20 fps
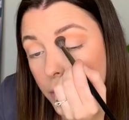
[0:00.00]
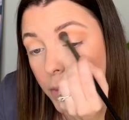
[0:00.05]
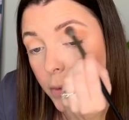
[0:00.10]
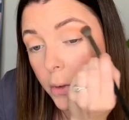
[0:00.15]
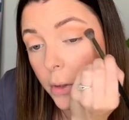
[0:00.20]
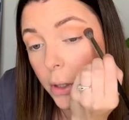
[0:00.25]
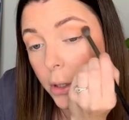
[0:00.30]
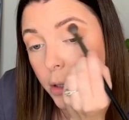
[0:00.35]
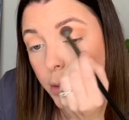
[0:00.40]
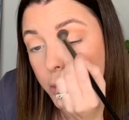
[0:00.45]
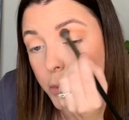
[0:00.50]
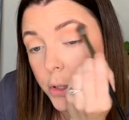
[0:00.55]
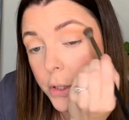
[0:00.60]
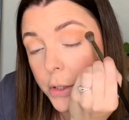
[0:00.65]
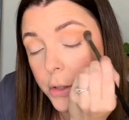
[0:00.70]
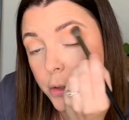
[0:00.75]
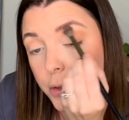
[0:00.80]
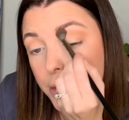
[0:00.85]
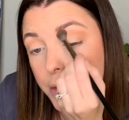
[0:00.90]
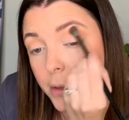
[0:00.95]
Then I'm just
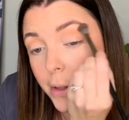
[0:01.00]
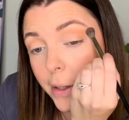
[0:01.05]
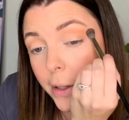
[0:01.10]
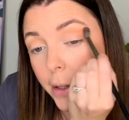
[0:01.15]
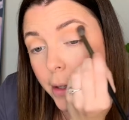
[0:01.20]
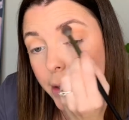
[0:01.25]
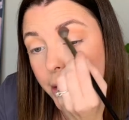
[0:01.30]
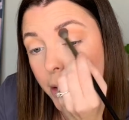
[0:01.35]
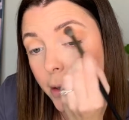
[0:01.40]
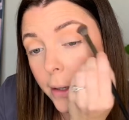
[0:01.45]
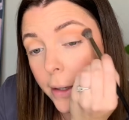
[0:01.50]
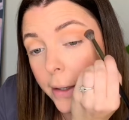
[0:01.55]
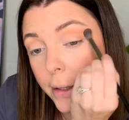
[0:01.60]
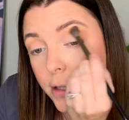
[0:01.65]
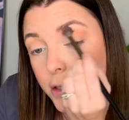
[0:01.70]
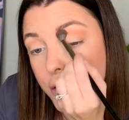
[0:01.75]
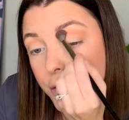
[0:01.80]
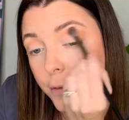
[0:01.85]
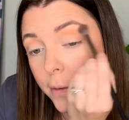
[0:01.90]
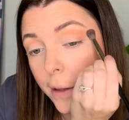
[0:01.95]
using a large
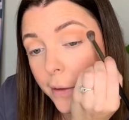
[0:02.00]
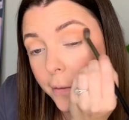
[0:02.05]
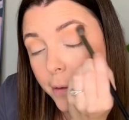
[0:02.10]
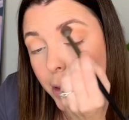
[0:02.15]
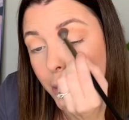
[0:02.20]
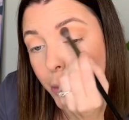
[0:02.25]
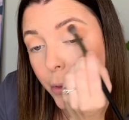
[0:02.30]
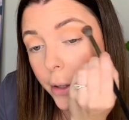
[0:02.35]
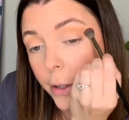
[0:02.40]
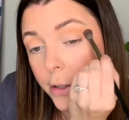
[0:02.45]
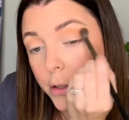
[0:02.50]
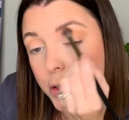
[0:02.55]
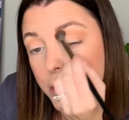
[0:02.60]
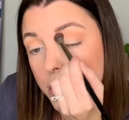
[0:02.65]
fluffy brush